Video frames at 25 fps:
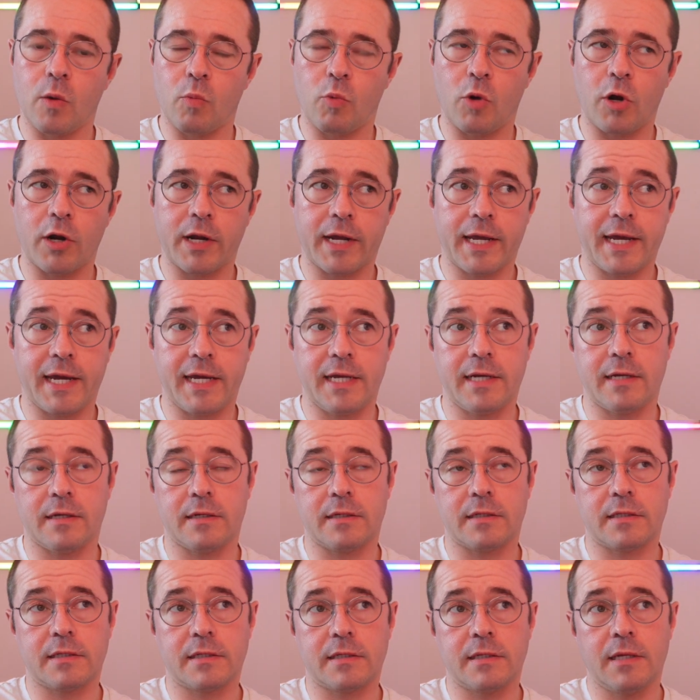one
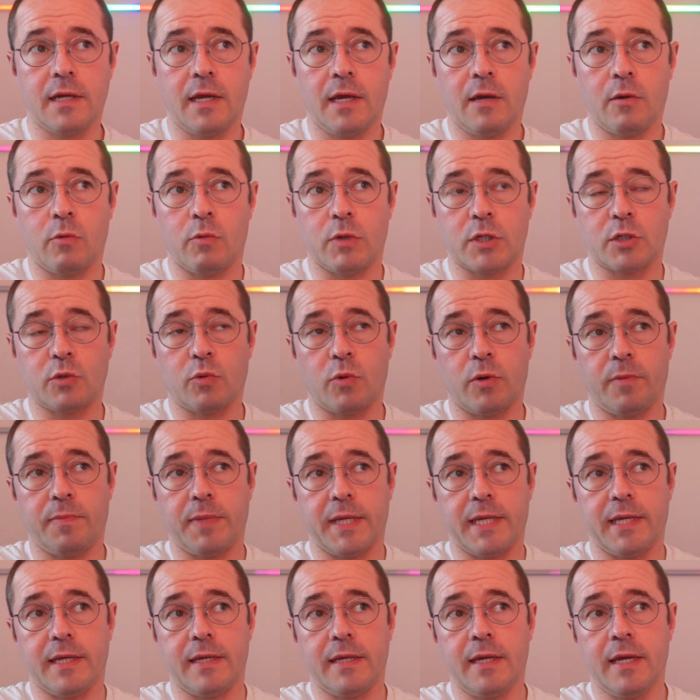cadence, which would
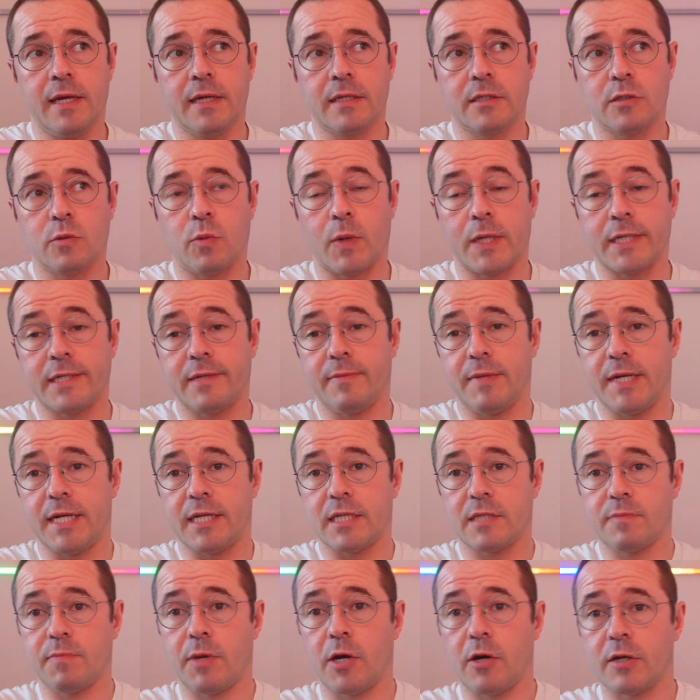be 20
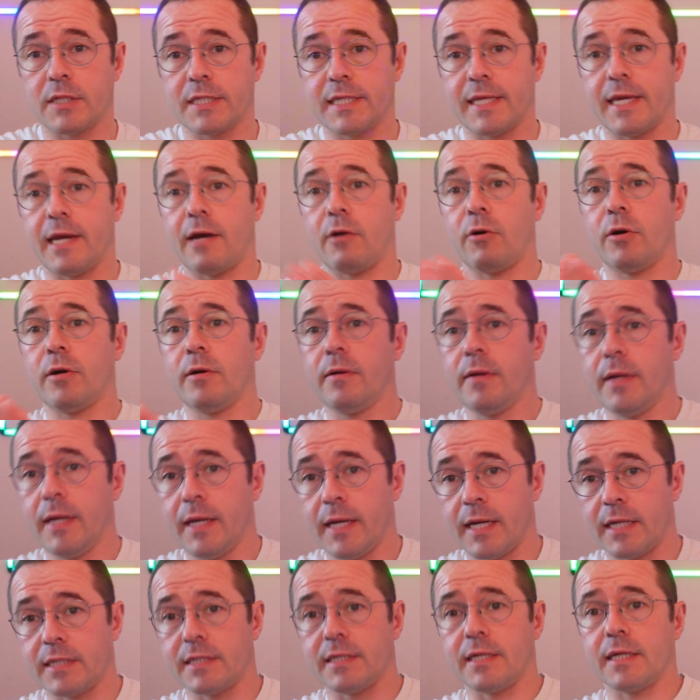minutes past the hour
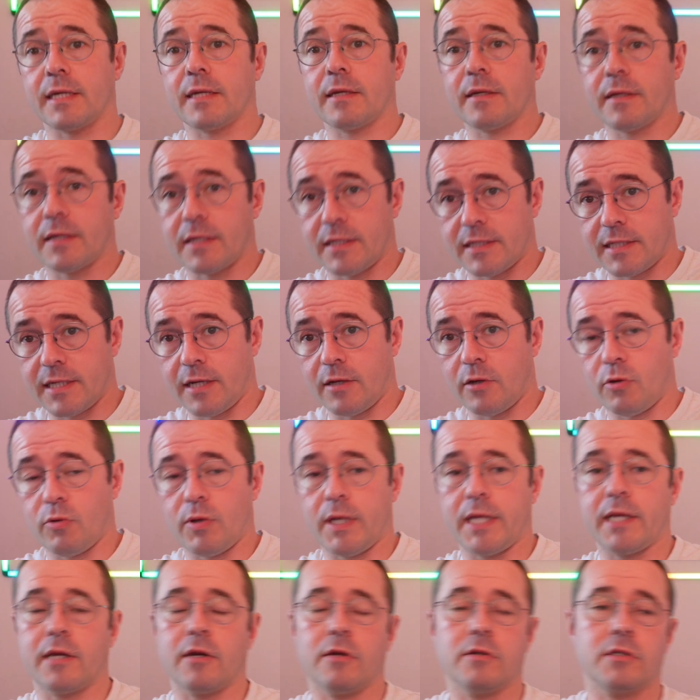as it
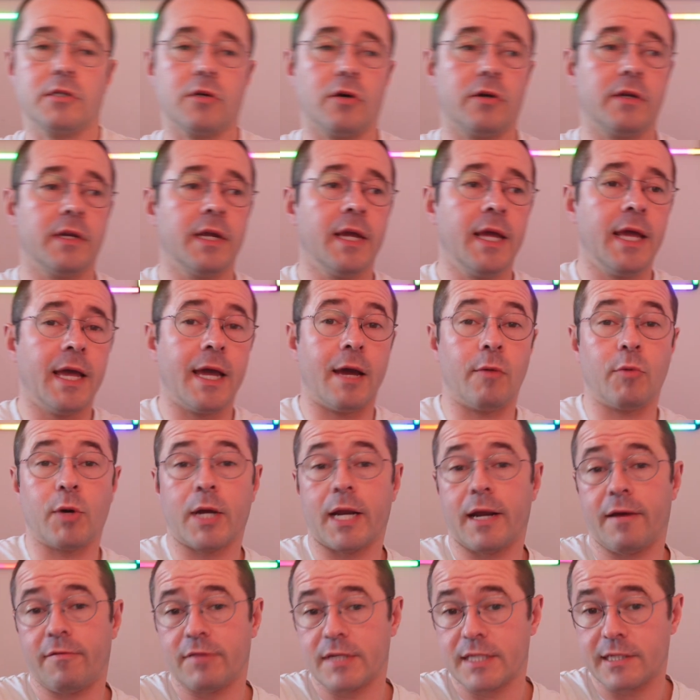continually goes on. And we're
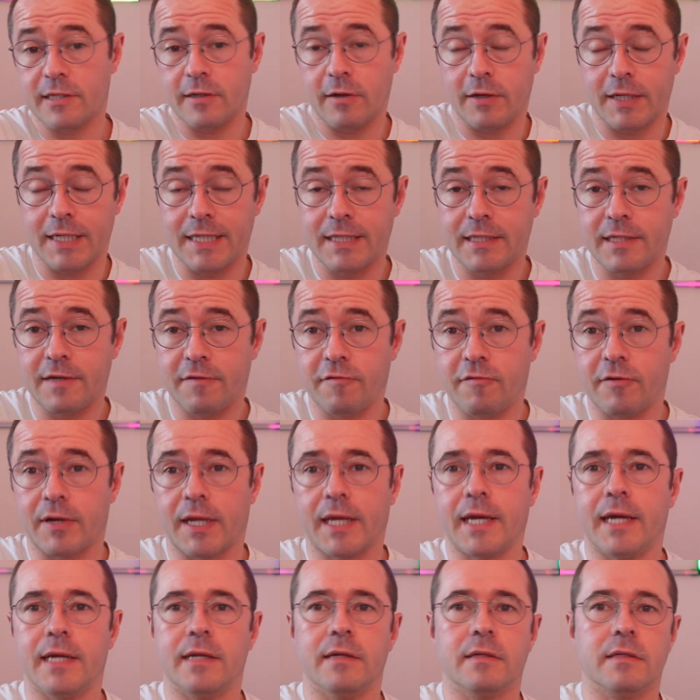going to have a slightly different
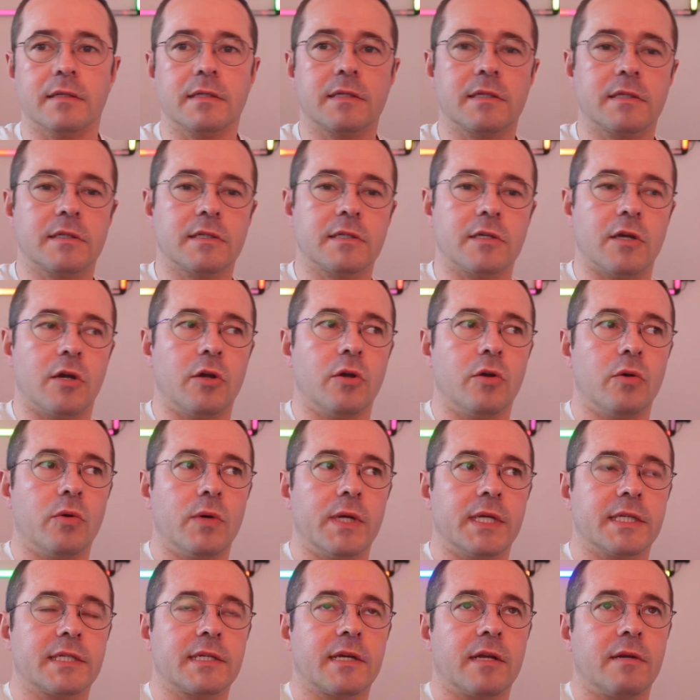cadence. So
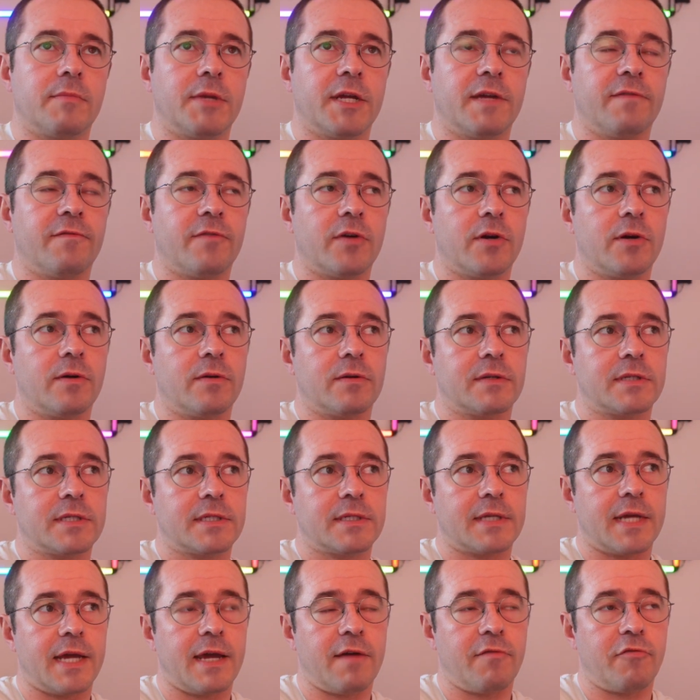it's going to be
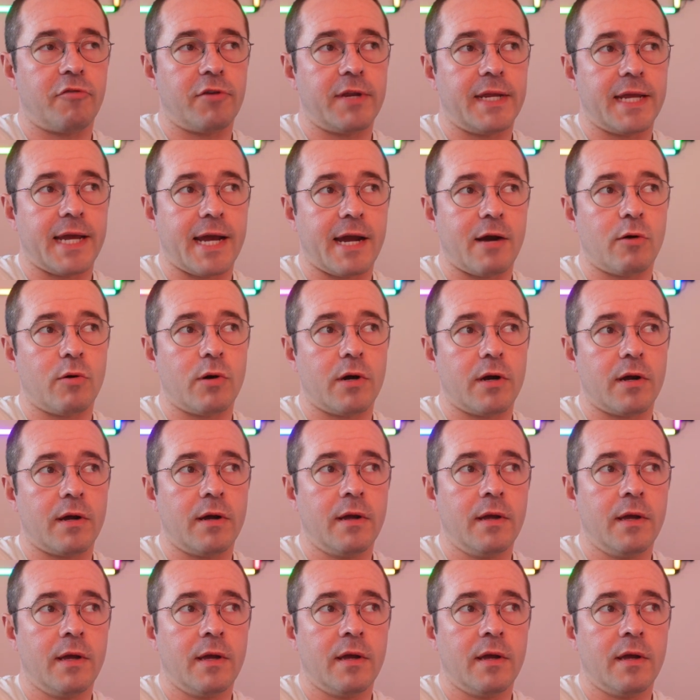invoked every hour